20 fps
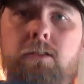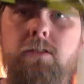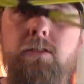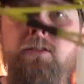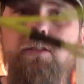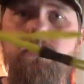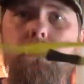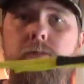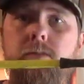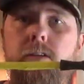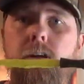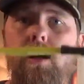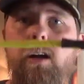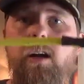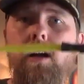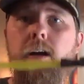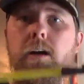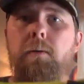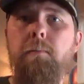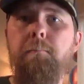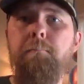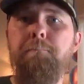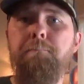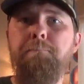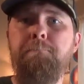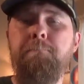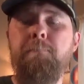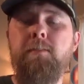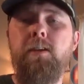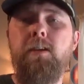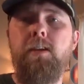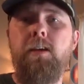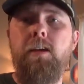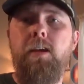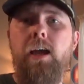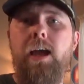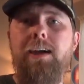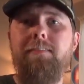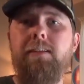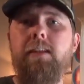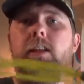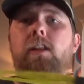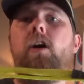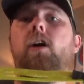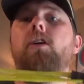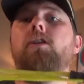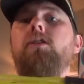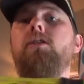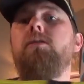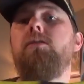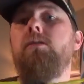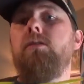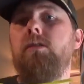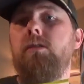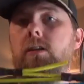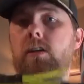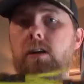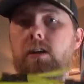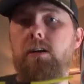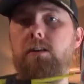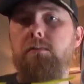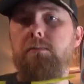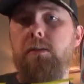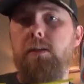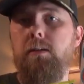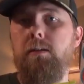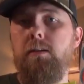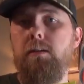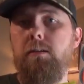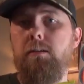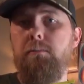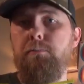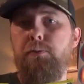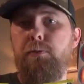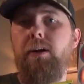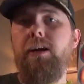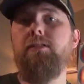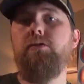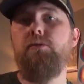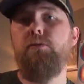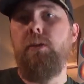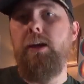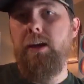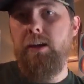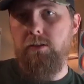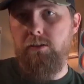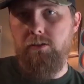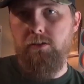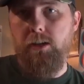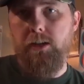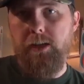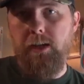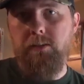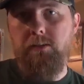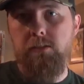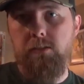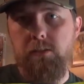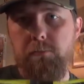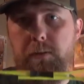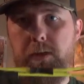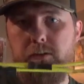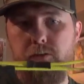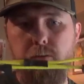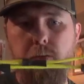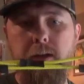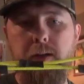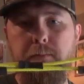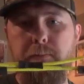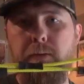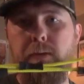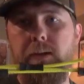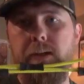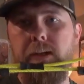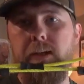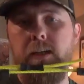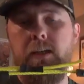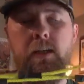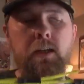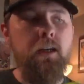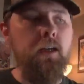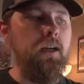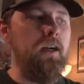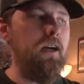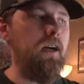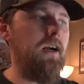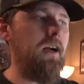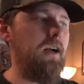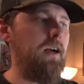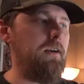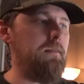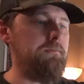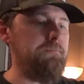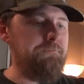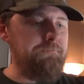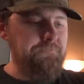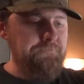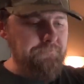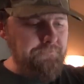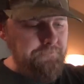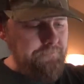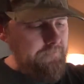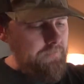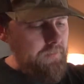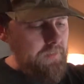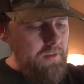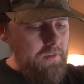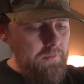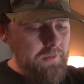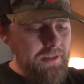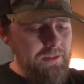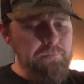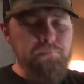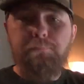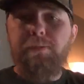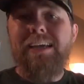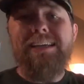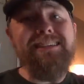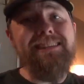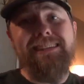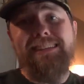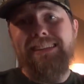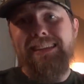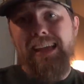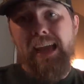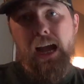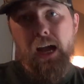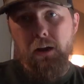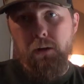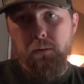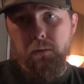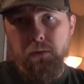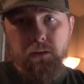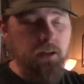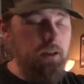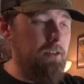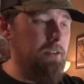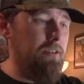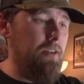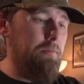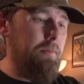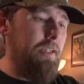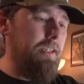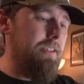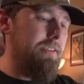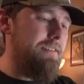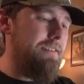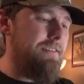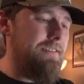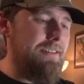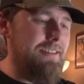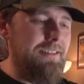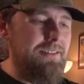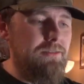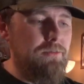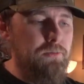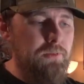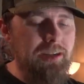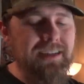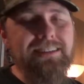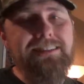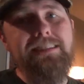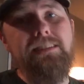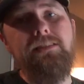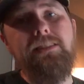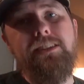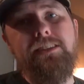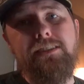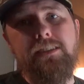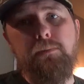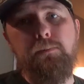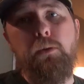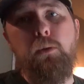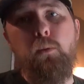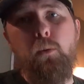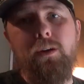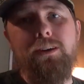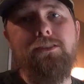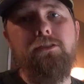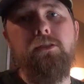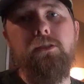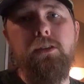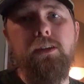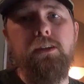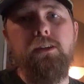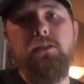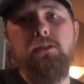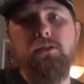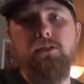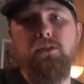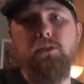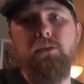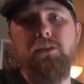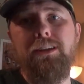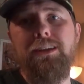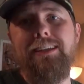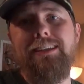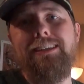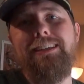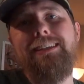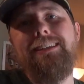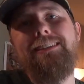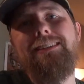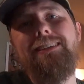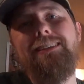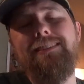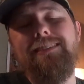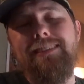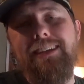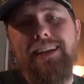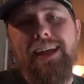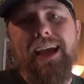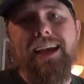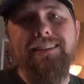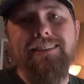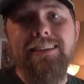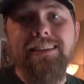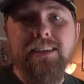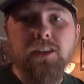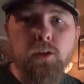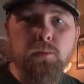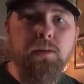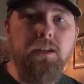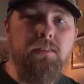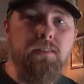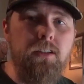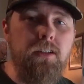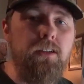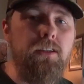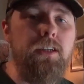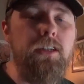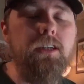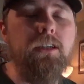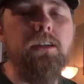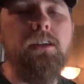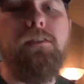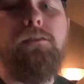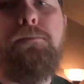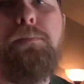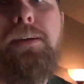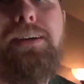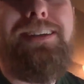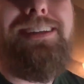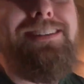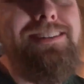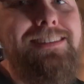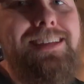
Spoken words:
to have a longer press range, I guess is the best way to put it. That's basically how it works. I mean, it's relatively simple once you get used to it. It has a little bit of a learning curve, but it's